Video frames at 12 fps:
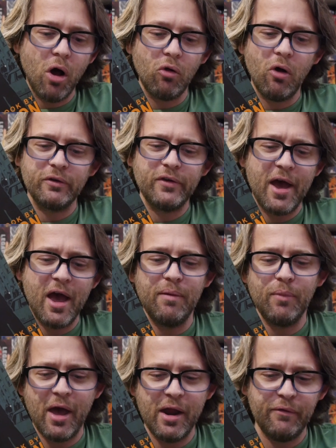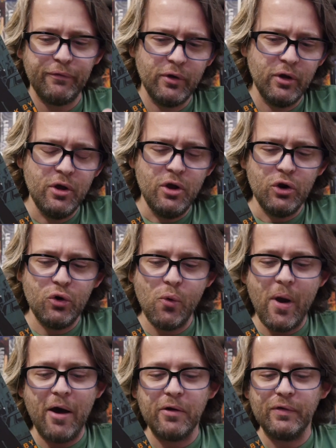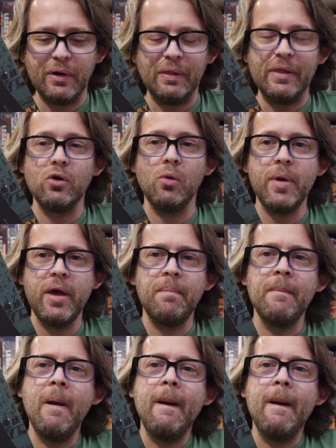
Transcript: long, long time, kind of grew out of it a little bit.